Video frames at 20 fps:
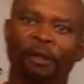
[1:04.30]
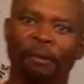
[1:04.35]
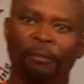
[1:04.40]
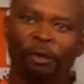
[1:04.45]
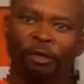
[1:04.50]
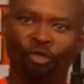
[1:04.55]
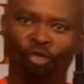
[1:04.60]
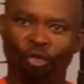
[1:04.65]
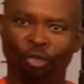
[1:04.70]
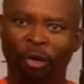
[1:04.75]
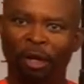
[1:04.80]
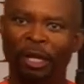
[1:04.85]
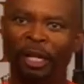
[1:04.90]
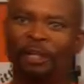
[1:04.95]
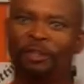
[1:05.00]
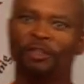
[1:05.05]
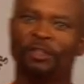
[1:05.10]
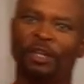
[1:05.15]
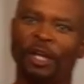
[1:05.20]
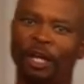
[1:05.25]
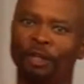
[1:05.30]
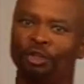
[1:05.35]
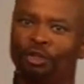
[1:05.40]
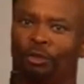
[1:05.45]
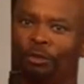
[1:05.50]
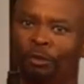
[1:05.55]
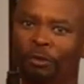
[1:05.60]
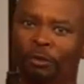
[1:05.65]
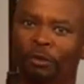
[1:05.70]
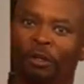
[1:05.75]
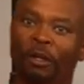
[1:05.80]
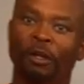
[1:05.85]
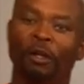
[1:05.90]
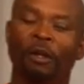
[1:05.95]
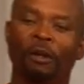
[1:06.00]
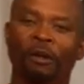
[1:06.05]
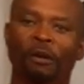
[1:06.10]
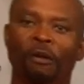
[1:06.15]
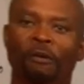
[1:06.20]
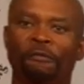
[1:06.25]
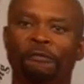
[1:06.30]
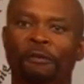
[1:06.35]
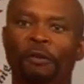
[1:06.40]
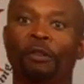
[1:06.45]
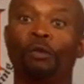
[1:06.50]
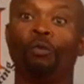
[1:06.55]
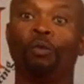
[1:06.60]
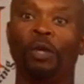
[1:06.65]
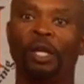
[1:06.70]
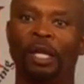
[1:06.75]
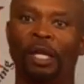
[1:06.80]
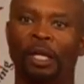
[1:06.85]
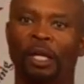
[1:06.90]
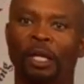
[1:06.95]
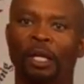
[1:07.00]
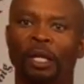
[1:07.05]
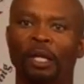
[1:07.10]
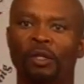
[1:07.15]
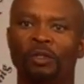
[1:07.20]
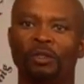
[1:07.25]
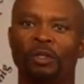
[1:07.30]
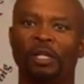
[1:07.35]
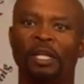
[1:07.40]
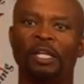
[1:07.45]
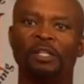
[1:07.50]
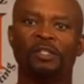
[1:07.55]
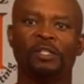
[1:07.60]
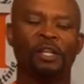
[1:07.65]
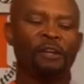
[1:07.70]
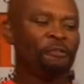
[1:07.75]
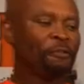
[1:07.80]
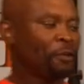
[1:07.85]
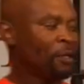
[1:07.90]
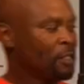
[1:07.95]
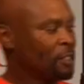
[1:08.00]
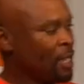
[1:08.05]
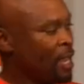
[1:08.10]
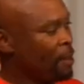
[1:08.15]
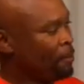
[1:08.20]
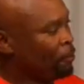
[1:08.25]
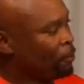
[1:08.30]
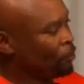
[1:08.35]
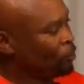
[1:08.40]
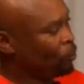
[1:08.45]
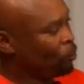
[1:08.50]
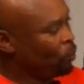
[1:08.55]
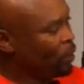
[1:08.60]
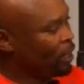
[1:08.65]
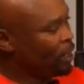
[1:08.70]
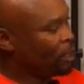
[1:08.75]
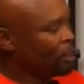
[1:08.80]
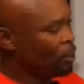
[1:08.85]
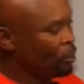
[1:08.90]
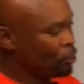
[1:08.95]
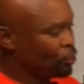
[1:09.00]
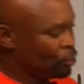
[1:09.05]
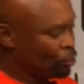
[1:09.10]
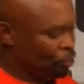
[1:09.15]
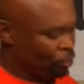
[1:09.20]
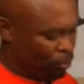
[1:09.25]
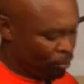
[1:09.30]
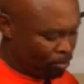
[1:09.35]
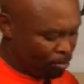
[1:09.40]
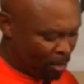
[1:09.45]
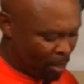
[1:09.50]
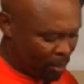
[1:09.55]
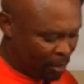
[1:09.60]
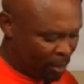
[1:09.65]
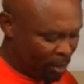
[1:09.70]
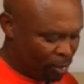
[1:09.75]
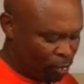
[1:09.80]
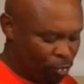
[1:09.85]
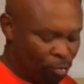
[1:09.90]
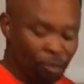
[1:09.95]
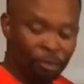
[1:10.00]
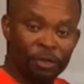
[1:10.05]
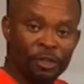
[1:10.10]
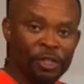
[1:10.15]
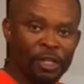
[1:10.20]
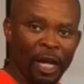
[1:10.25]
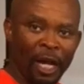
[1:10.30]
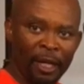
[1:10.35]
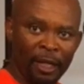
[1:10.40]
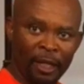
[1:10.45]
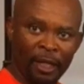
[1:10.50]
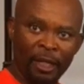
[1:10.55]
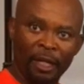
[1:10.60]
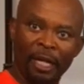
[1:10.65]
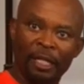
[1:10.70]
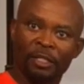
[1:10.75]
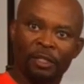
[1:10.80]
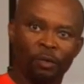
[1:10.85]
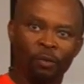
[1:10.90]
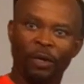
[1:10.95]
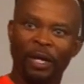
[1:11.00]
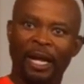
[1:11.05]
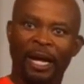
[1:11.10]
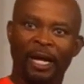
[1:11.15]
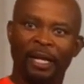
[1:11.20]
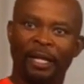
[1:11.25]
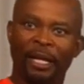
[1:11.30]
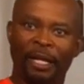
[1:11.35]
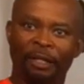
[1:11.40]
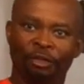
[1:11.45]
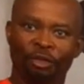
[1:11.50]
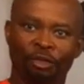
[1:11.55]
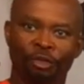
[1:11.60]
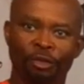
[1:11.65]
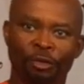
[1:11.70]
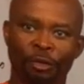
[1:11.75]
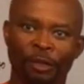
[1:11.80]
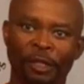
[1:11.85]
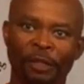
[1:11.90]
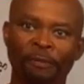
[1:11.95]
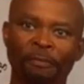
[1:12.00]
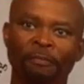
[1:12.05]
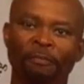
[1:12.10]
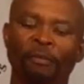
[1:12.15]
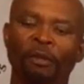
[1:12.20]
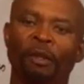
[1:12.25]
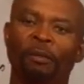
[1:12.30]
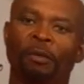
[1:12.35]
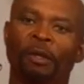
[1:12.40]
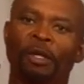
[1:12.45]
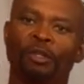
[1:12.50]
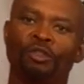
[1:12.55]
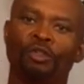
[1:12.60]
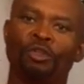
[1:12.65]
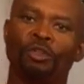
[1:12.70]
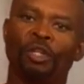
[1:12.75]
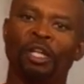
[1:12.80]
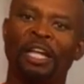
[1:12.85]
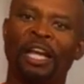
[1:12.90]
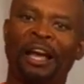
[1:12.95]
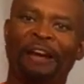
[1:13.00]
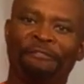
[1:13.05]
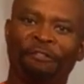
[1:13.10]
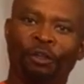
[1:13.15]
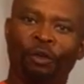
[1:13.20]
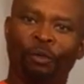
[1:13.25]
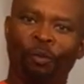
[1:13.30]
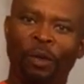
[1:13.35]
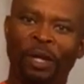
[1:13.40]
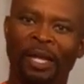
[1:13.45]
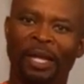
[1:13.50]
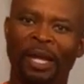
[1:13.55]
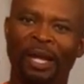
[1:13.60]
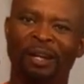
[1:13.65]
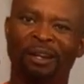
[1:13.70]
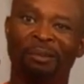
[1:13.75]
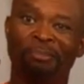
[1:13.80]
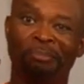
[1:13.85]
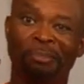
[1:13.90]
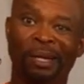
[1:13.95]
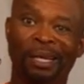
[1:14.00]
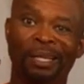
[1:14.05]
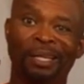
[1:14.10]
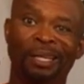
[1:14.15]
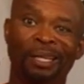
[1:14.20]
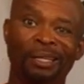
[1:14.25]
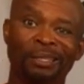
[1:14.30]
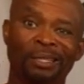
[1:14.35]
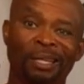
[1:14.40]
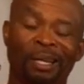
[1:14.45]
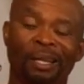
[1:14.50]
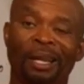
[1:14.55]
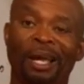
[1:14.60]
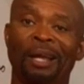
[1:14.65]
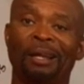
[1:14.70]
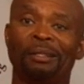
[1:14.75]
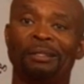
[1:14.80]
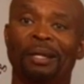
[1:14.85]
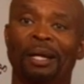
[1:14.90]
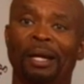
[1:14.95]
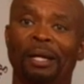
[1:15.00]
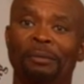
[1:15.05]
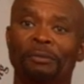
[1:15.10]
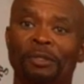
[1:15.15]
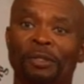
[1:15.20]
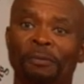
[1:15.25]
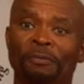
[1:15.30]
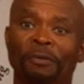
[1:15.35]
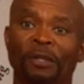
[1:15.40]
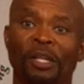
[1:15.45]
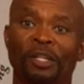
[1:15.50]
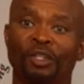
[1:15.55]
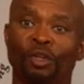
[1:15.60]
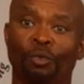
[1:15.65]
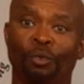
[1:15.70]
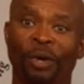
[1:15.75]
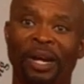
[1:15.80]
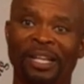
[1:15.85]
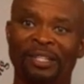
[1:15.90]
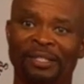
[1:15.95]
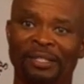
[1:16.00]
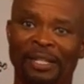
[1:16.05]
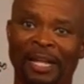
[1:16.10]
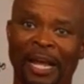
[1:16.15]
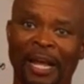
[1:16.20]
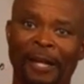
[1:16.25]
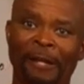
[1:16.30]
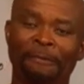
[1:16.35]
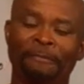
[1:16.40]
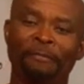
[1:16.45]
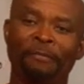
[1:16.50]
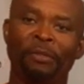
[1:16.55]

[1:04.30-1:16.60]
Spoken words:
them a training schedule for the week. So let's say, for example, the week goes through Monday through Sunday. That's the way I like to do it, because usually after the weekend on Mondays, a lot of times it's a rest day.